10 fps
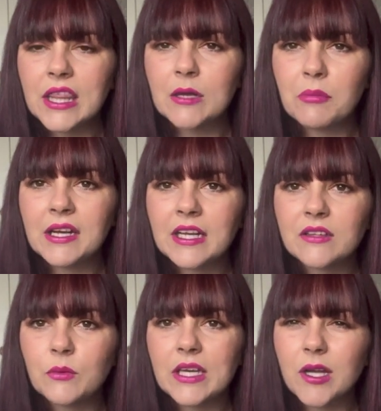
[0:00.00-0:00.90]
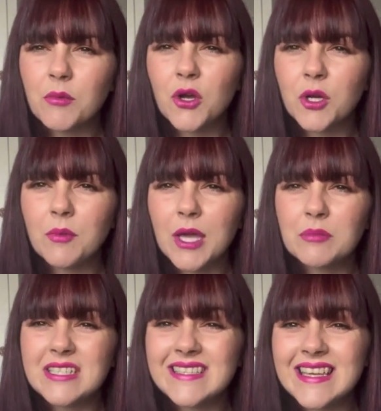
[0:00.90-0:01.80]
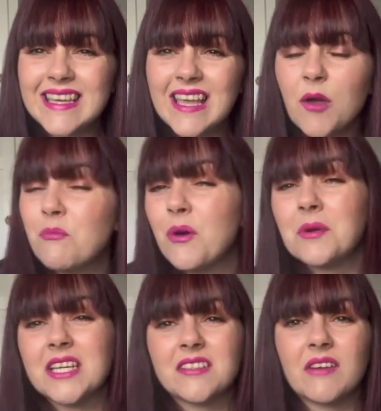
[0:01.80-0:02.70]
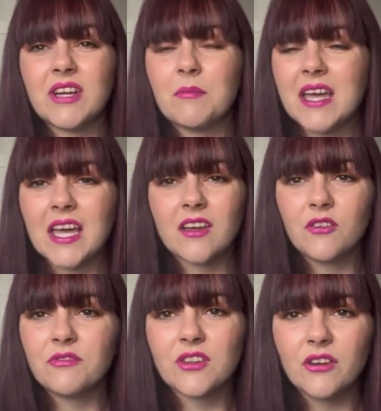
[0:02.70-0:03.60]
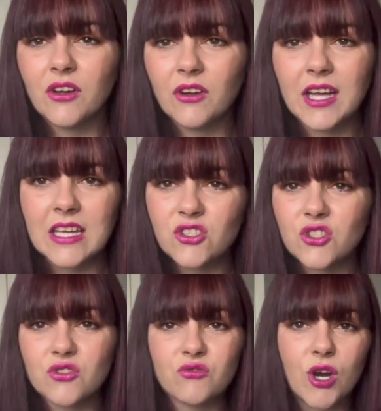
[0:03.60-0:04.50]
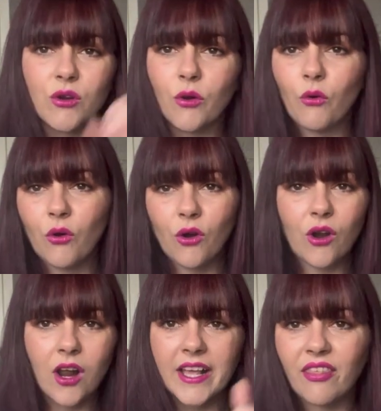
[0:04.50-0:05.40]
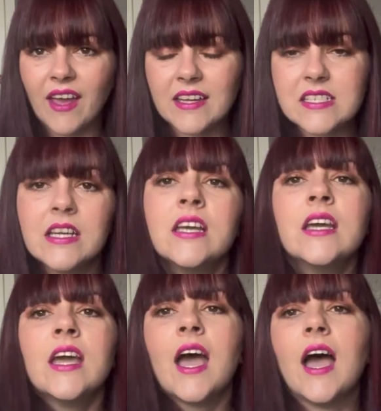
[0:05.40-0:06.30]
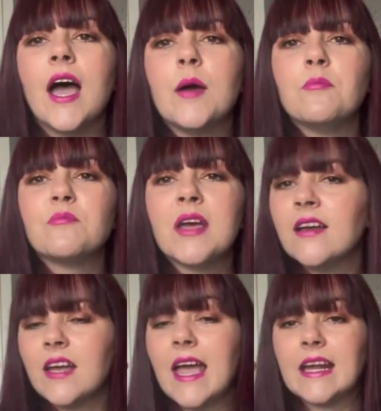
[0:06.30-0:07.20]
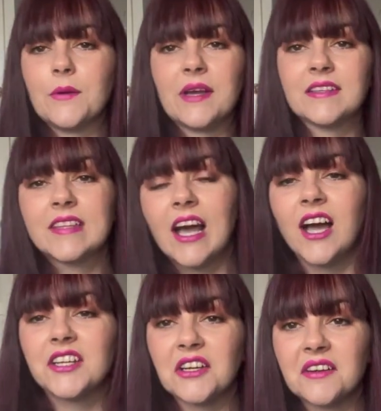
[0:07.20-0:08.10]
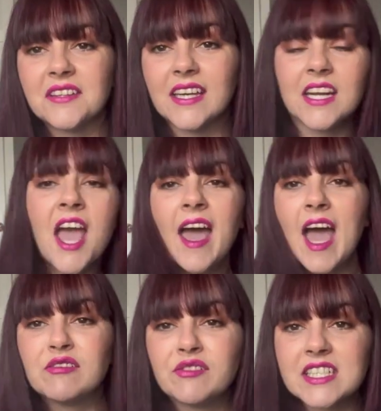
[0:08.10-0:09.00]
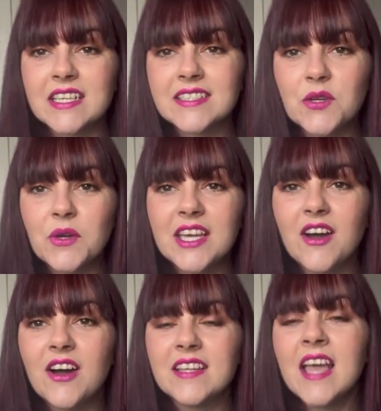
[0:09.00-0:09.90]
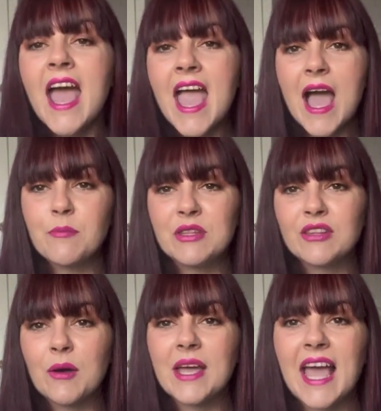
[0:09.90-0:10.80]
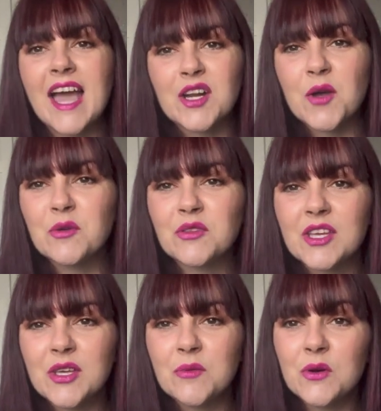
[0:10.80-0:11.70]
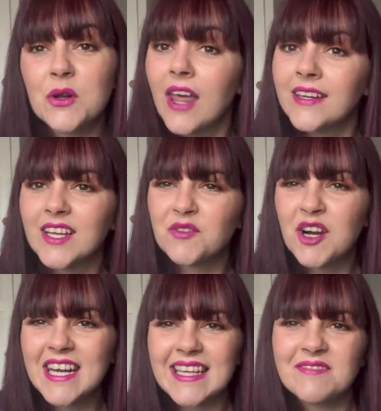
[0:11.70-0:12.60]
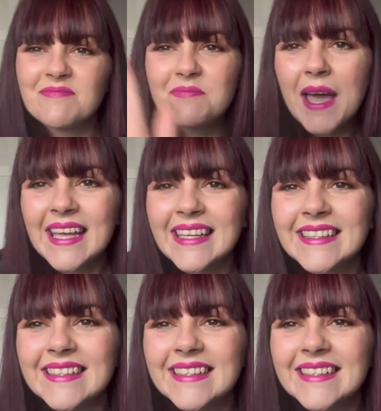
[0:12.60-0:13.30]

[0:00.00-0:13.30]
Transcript: think by next week I'm not going to be able to see, probably because I haven't had my hair cut for so long. It's just grown like that. Anyway, I digress again. Have a fantastic week, guys. Happy sewing, and I will see you all next Friday. Bye.